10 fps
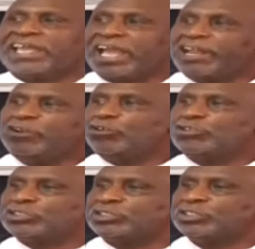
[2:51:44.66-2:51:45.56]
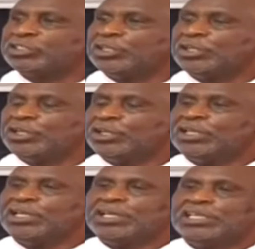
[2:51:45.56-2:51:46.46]
I cannot
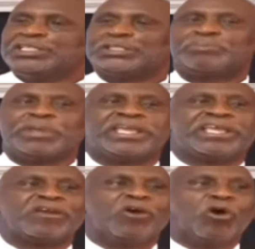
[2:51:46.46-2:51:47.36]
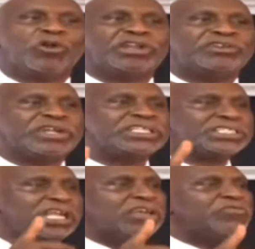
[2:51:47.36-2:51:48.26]
speak or
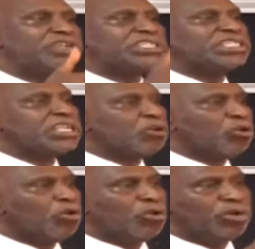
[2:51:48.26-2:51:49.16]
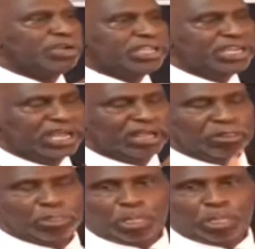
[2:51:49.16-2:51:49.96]
address every single leader,